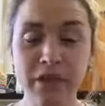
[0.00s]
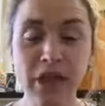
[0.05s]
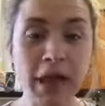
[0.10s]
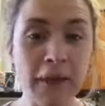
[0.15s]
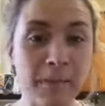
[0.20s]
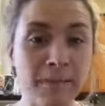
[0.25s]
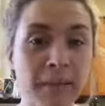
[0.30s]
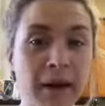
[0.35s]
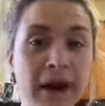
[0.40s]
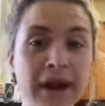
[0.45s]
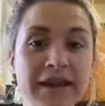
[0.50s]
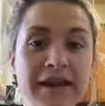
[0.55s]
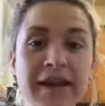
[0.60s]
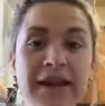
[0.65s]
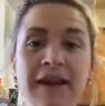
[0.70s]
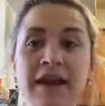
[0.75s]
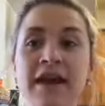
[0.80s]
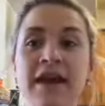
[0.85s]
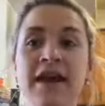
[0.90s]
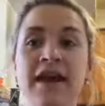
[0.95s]

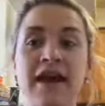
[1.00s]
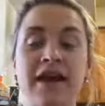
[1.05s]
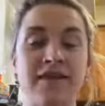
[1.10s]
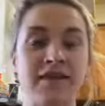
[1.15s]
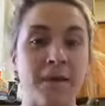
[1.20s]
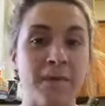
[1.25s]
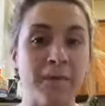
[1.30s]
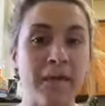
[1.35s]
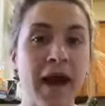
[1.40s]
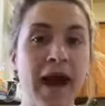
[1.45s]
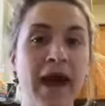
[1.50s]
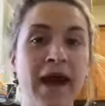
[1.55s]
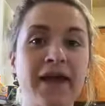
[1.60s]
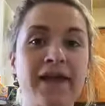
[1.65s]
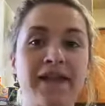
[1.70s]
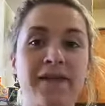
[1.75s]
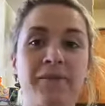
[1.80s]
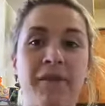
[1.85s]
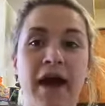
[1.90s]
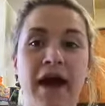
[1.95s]
body in the
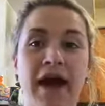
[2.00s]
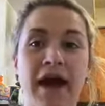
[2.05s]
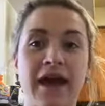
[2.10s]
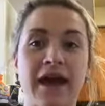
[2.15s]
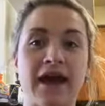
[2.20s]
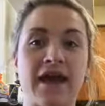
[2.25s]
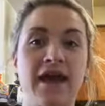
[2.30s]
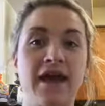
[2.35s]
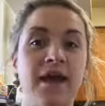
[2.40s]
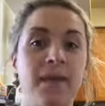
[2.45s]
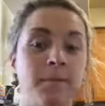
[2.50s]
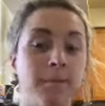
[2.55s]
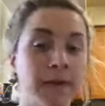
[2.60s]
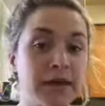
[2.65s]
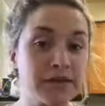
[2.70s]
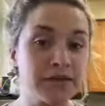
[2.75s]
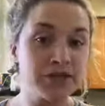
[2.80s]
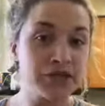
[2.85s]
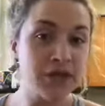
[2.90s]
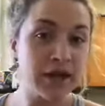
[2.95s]
past by
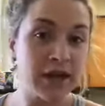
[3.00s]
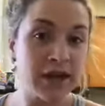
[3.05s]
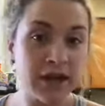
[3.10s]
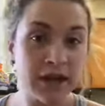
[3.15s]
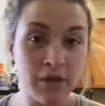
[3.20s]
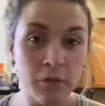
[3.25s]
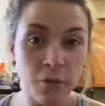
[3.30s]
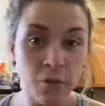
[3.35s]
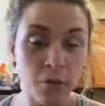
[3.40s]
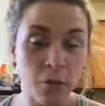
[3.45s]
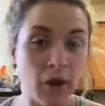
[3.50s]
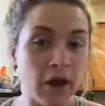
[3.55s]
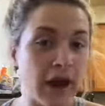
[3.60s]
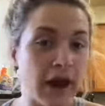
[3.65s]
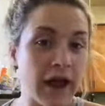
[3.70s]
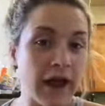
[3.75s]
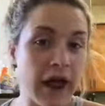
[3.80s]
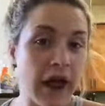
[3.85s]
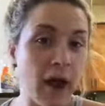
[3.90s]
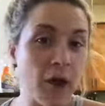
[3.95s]
binging what
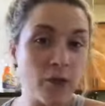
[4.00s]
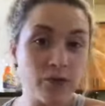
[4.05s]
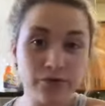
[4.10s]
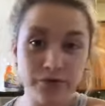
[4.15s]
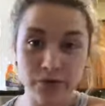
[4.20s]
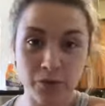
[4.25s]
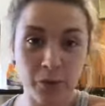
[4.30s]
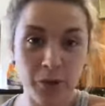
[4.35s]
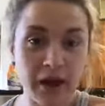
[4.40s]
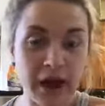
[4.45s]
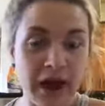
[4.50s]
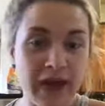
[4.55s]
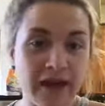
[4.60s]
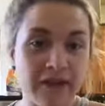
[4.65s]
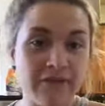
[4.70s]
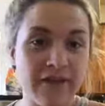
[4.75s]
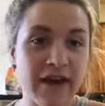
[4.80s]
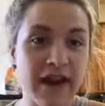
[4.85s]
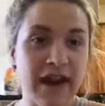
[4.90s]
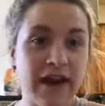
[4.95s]
out what I
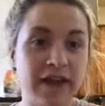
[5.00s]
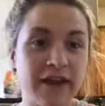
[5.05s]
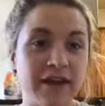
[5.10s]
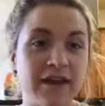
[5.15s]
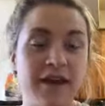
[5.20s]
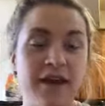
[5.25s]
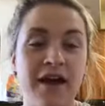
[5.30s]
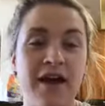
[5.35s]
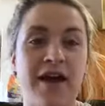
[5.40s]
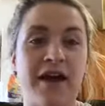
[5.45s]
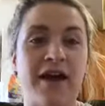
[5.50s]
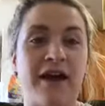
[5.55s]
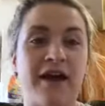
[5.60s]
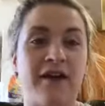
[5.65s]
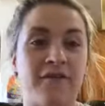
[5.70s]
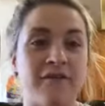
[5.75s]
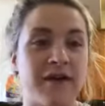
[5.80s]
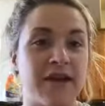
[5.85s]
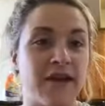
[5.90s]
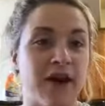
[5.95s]
have ate
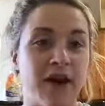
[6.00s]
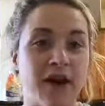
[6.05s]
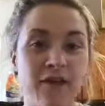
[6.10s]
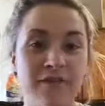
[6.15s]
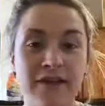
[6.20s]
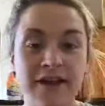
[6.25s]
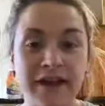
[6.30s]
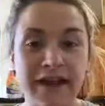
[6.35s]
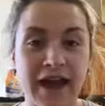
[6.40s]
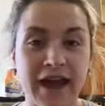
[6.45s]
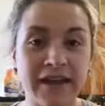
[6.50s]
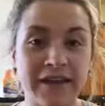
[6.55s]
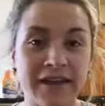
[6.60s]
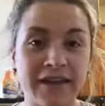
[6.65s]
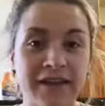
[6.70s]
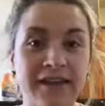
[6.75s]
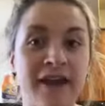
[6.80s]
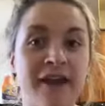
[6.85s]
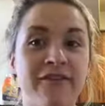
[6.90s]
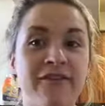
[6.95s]
um, and all that kind of
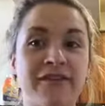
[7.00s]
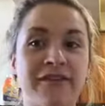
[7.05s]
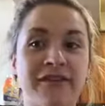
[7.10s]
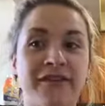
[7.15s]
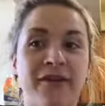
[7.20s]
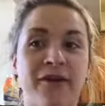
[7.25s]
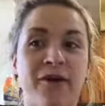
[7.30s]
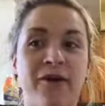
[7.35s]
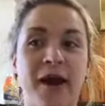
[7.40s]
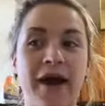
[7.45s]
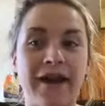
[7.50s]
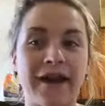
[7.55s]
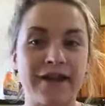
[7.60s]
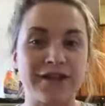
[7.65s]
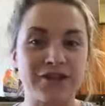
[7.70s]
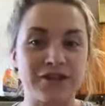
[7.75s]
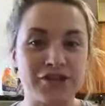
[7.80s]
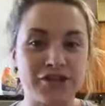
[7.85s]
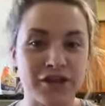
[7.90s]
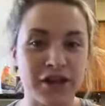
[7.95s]
stuff and so I
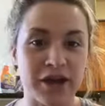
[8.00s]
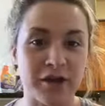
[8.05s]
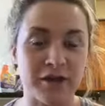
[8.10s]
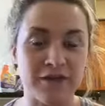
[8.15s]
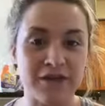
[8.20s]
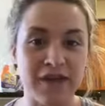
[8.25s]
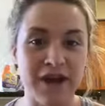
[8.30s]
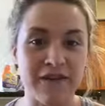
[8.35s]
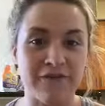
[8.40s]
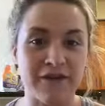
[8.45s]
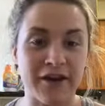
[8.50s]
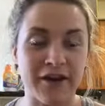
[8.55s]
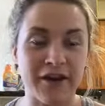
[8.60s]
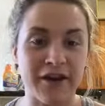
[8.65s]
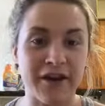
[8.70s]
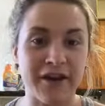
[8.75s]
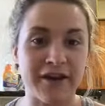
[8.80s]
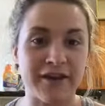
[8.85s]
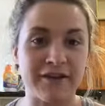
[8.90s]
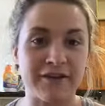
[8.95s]
can share with that
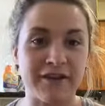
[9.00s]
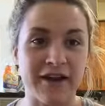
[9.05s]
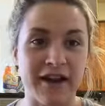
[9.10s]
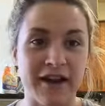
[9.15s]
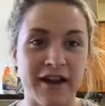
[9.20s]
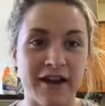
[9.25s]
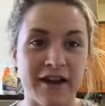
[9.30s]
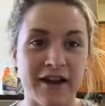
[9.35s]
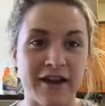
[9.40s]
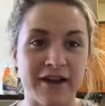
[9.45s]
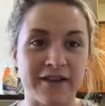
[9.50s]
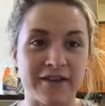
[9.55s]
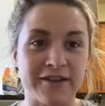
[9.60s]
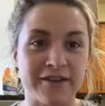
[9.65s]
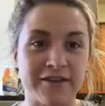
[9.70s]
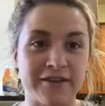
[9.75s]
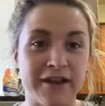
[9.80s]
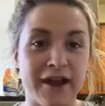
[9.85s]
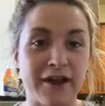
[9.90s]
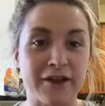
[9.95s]
very uh,
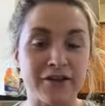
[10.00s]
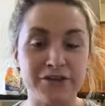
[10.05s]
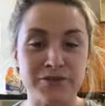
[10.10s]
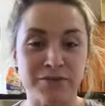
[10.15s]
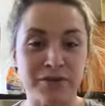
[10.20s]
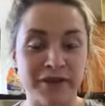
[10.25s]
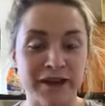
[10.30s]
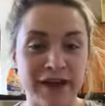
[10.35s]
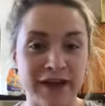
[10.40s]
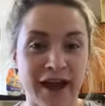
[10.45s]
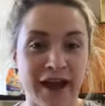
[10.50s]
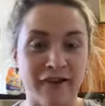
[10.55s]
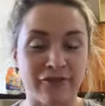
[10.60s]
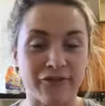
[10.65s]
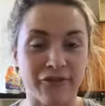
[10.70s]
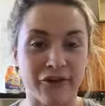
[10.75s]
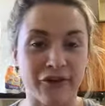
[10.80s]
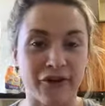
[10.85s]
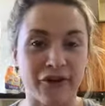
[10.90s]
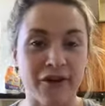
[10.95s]
knowledgeably
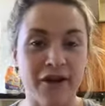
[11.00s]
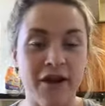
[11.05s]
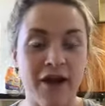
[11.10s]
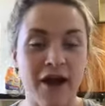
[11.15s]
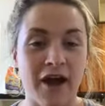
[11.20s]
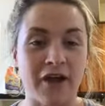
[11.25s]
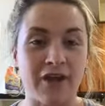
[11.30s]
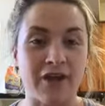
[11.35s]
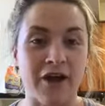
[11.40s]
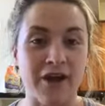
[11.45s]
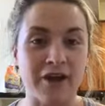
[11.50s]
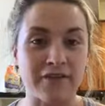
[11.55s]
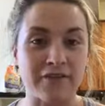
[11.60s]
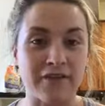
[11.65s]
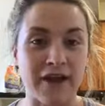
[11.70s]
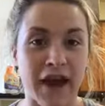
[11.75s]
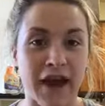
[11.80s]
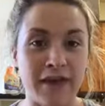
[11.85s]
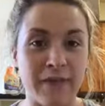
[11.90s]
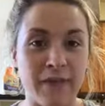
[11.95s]
after a long
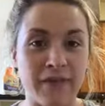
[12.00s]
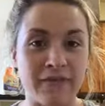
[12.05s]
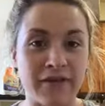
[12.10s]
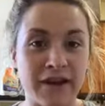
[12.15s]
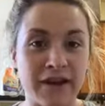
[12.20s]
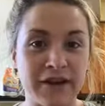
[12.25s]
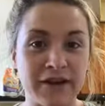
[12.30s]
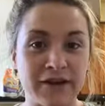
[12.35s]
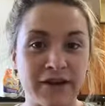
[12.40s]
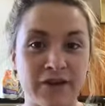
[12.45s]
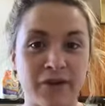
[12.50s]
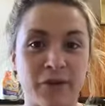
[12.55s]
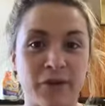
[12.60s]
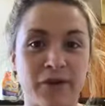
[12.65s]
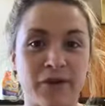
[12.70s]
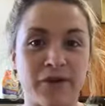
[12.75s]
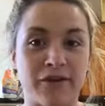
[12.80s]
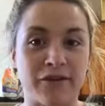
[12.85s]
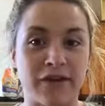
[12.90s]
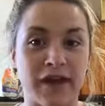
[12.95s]
time of eating
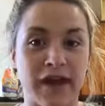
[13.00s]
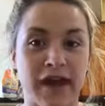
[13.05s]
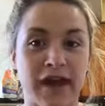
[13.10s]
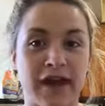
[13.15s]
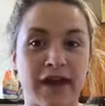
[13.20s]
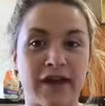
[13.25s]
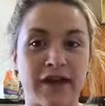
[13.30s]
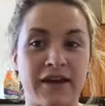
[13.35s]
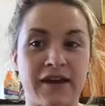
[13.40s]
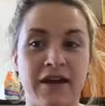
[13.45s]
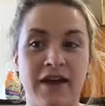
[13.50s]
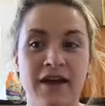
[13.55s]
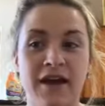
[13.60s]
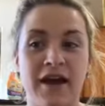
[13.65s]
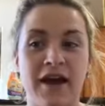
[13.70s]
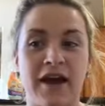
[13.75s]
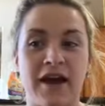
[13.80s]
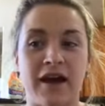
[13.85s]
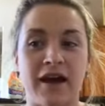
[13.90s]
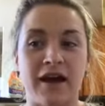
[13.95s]
disorders and
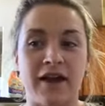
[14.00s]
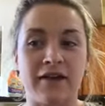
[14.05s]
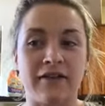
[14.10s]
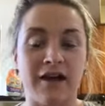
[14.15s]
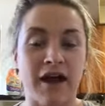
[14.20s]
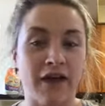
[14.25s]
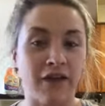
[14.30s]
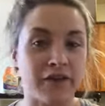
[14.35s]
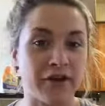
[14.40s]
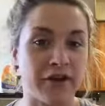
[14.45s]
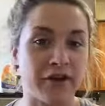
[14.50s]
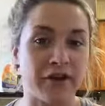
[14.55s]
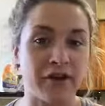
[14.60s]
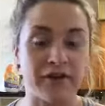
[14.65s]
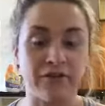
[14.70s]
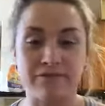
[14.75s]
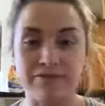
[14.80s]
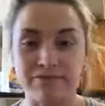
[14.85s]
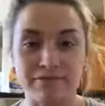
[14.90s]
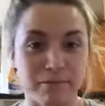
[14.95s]
uh,
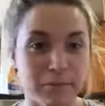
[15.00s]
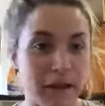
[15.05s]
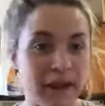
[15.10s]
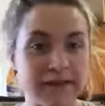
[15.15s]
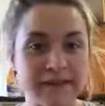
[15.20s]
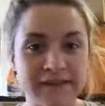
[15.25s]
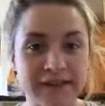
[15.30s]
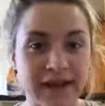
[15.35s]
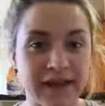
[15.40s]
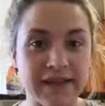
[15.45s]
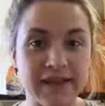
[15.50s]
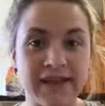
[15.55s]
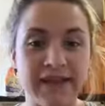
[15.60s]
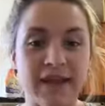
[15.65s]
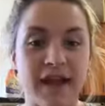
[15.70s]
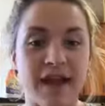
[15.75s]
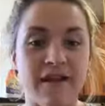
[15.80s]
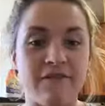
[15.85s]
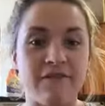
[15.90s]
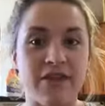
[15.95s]
other mindset
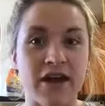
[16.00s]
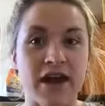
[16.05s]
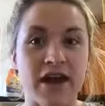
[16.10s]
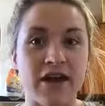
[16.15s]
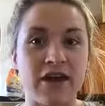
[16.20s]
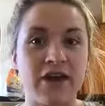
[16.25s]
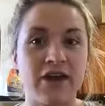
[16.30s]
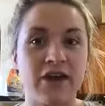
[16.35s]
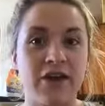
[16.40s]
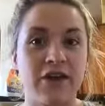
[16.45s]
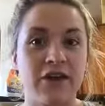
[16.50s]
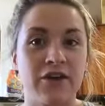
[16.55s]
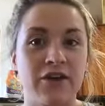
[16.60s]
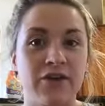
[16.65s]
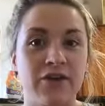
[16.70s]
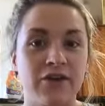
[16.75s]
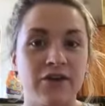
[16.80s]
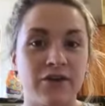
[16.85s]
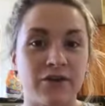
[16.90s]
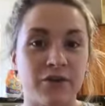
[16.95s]
stuff that
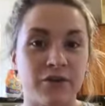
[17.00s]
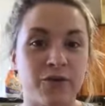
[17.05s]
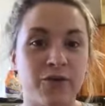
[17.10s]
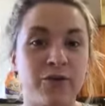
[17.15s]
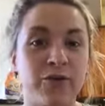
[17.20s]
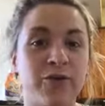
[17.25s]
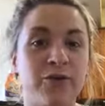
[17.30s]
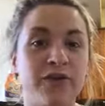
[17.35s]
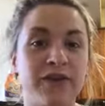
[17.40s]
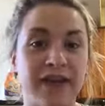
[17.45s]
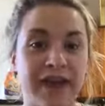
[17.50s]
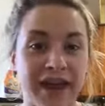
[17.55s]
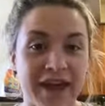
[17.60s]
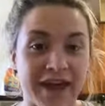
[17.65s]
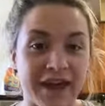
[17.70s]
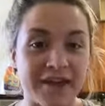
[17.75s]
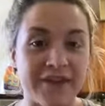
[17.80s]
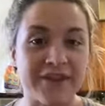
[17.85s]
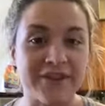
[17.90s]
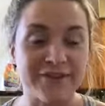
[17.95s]
you
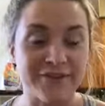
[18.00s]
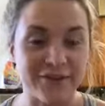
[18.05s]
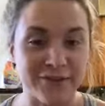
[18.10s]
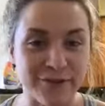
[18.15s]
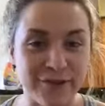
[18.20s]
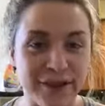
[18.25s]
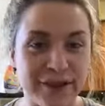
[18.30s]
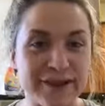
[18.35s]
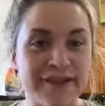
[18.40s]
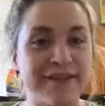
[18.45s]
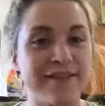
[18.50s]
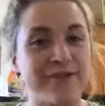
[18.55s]
can do this.